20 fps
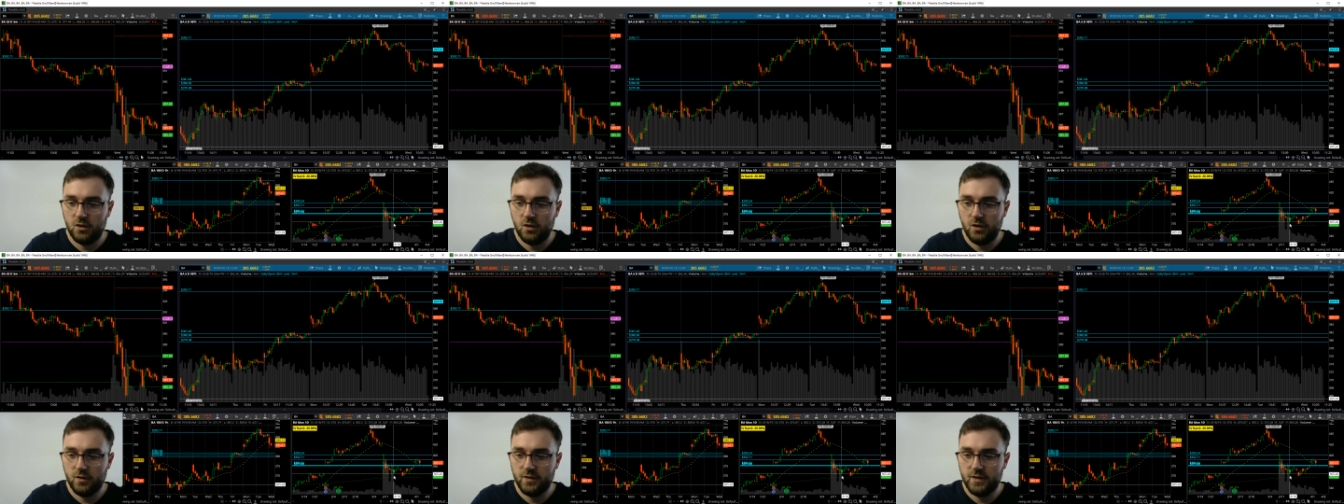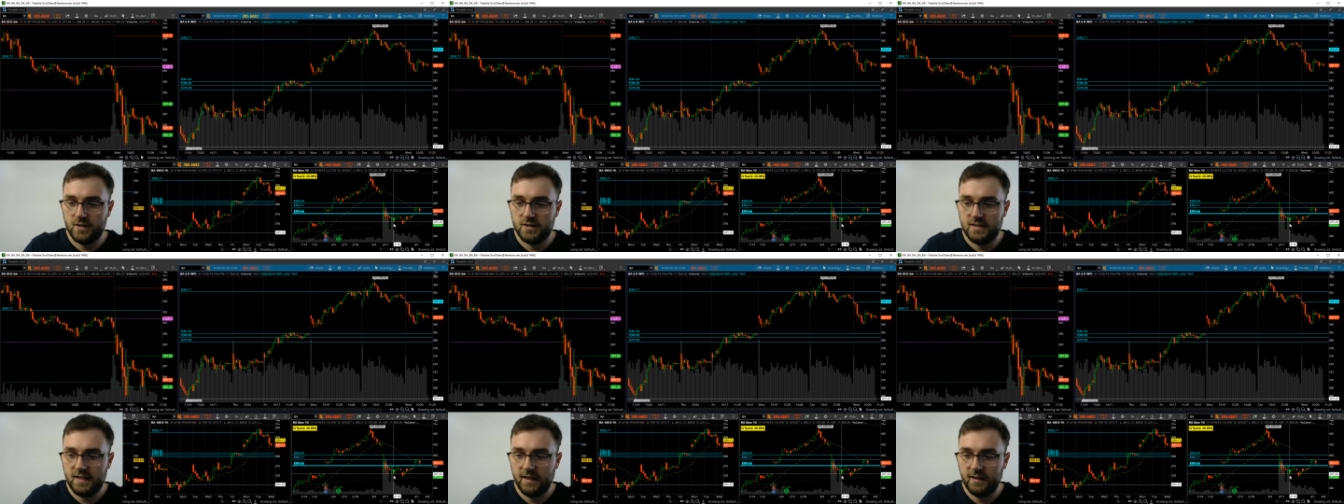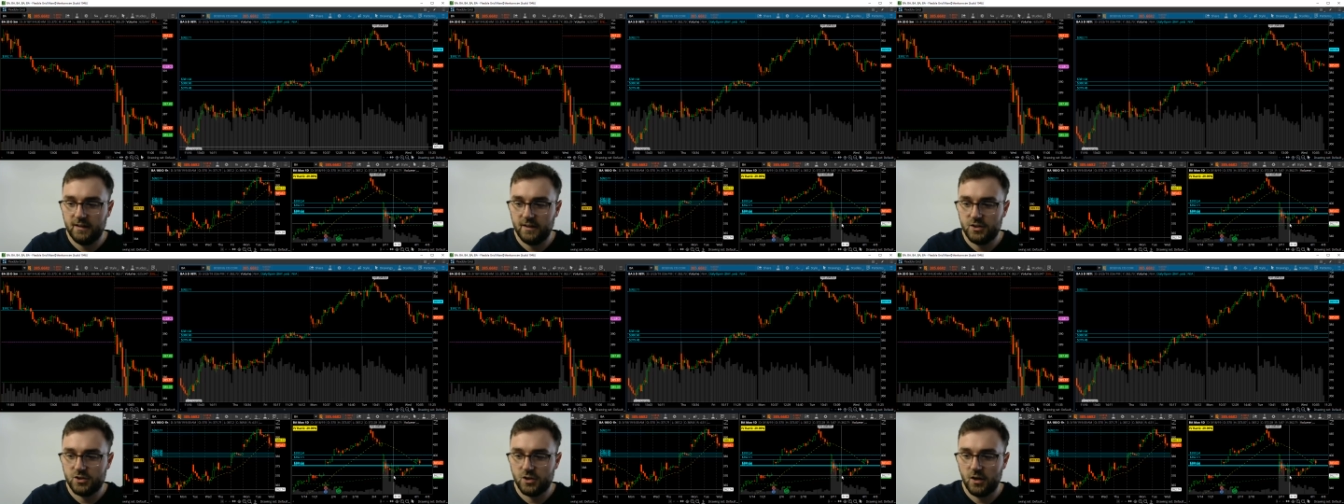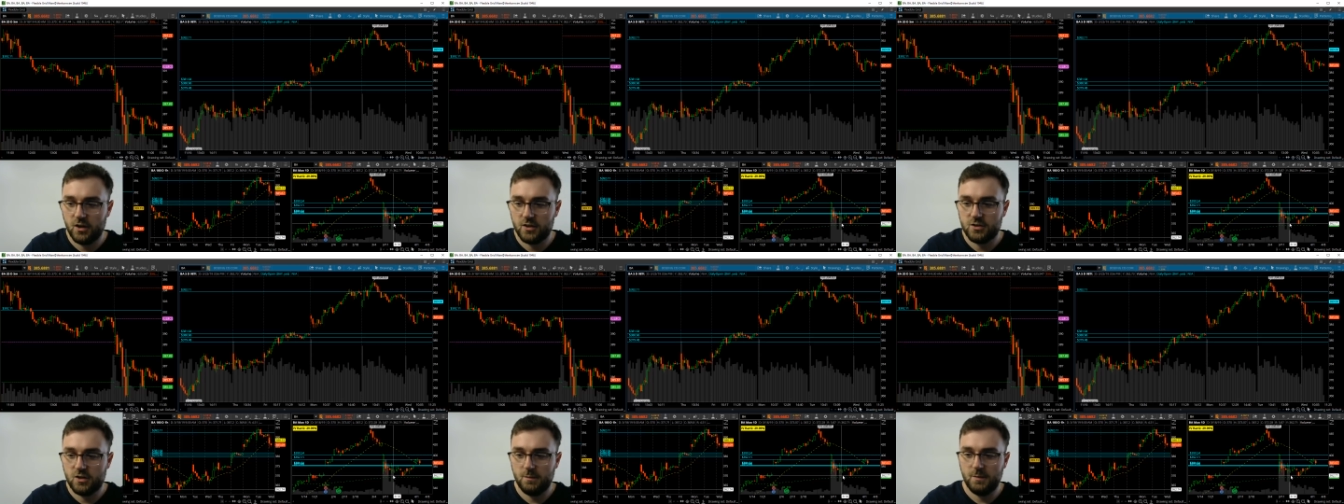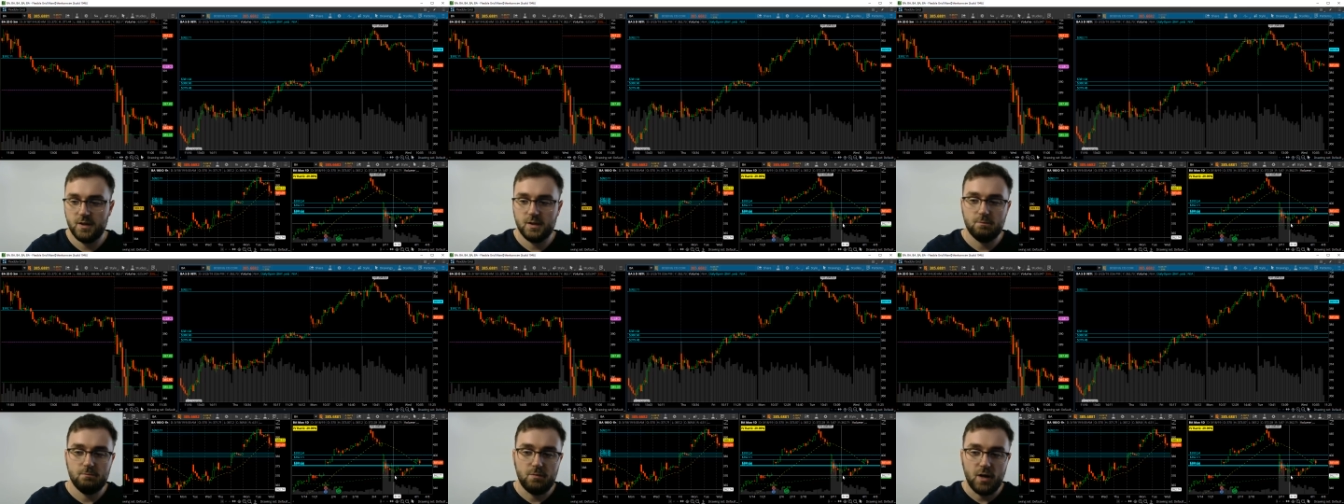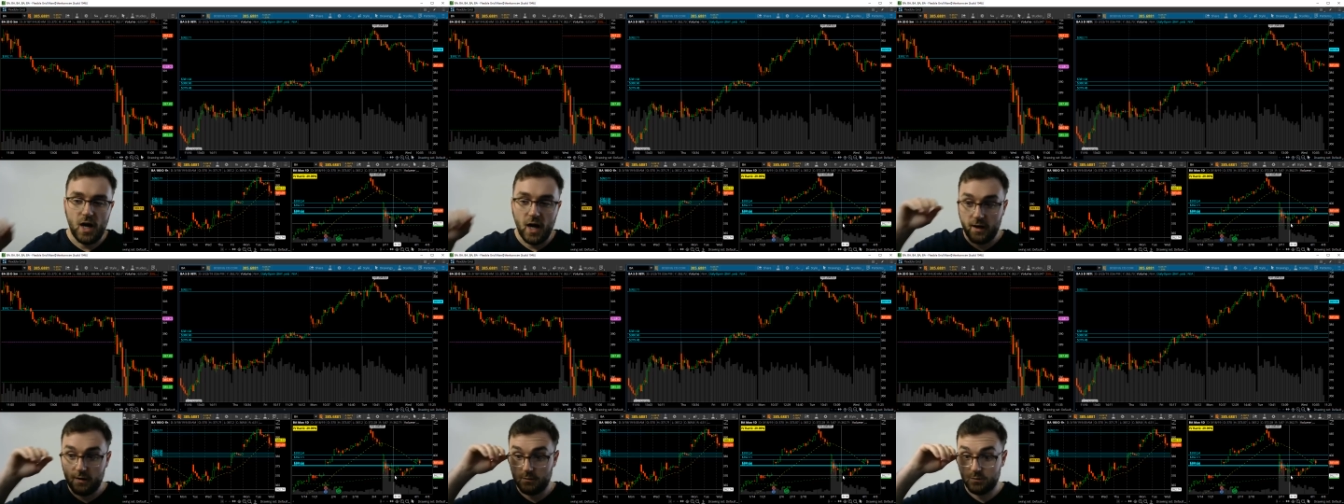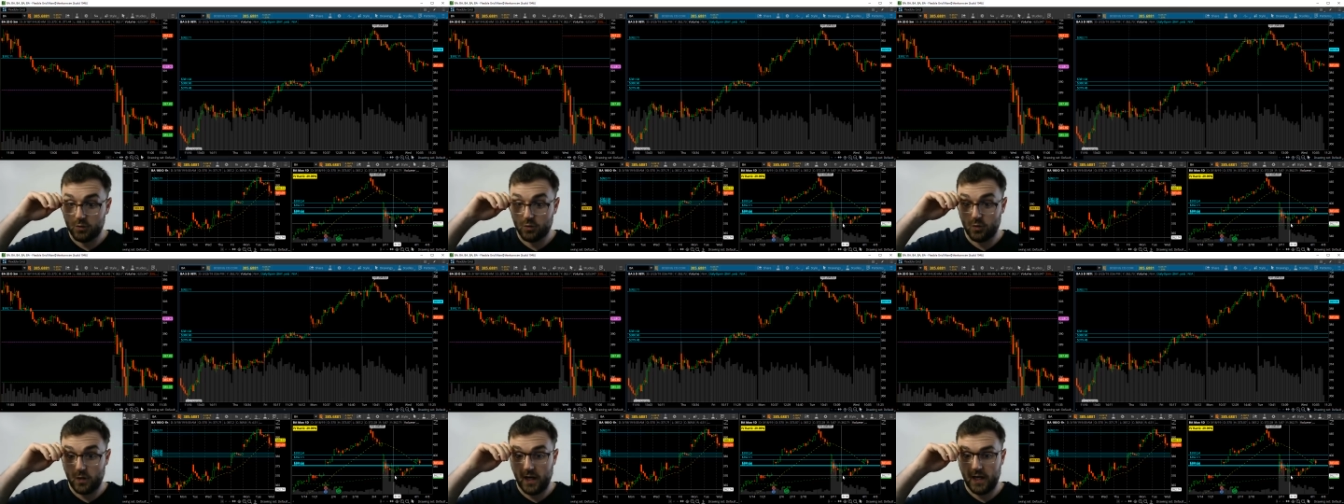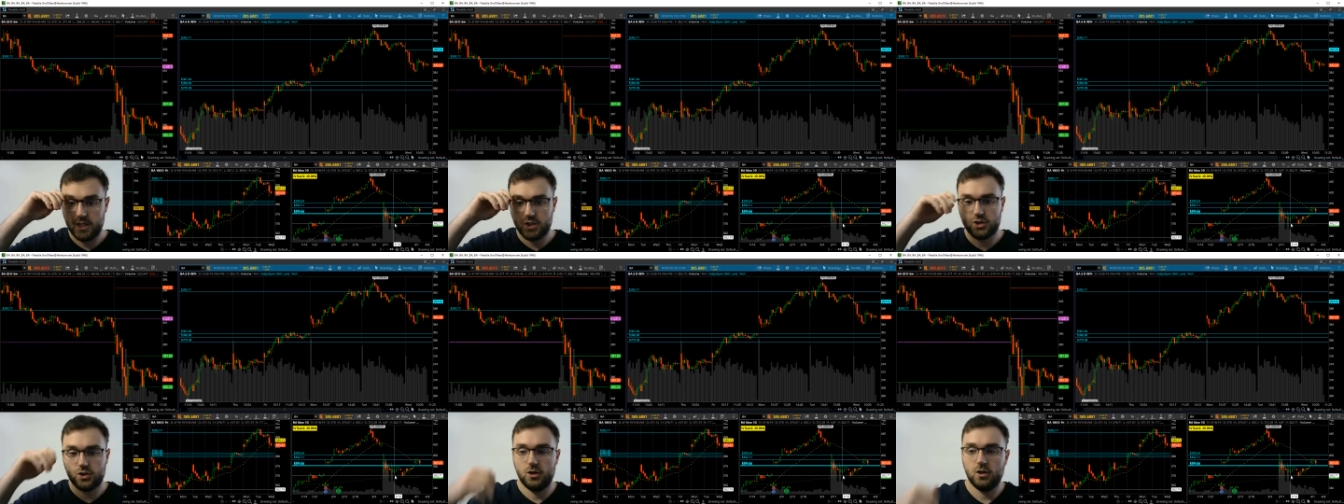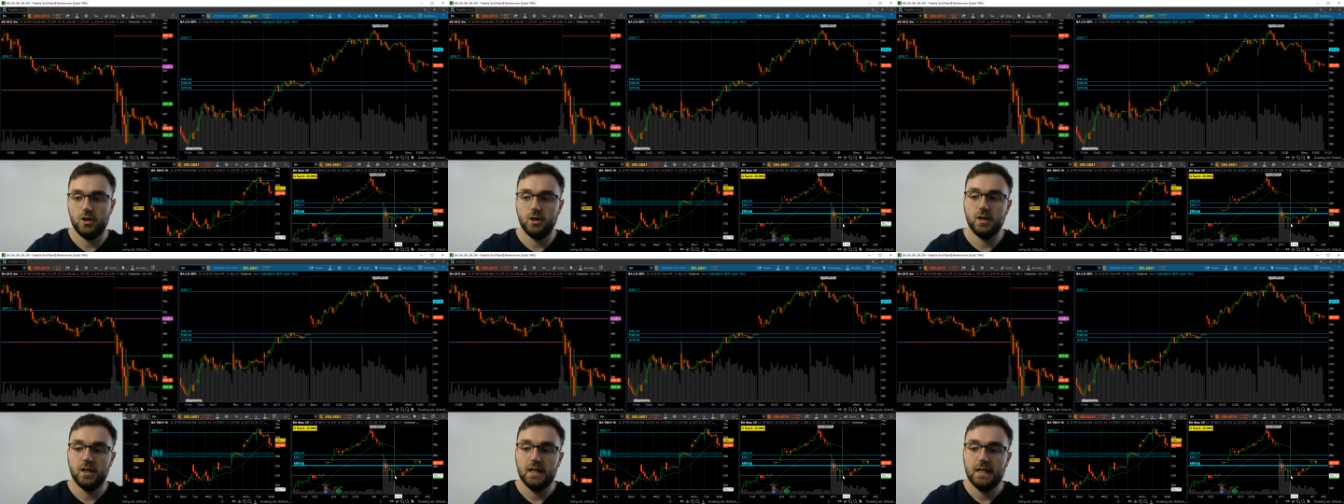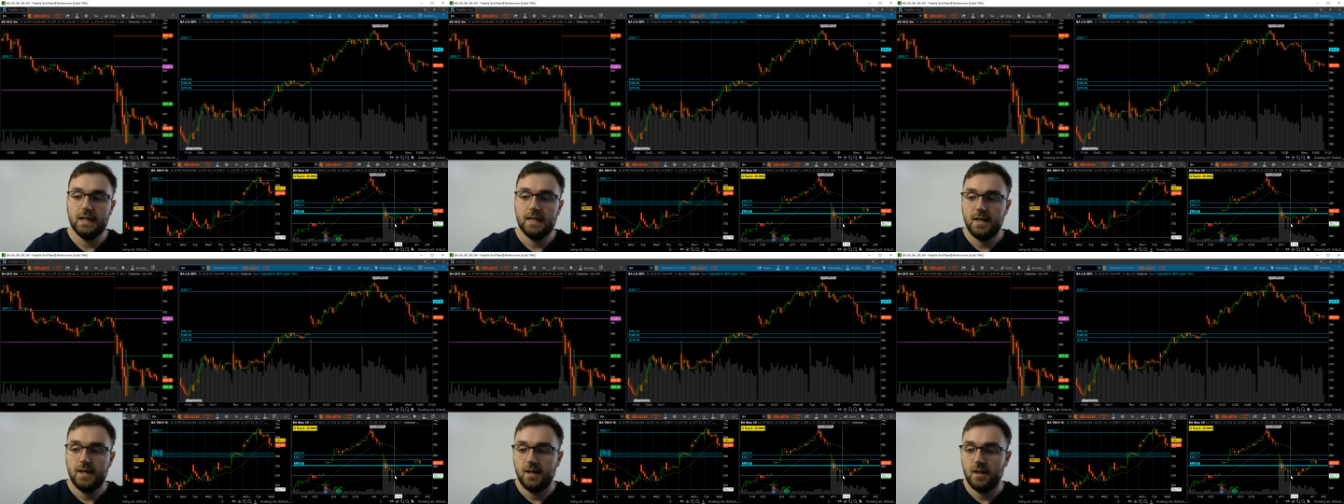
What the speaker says: on the daily chart. So I'm in the bottom right chart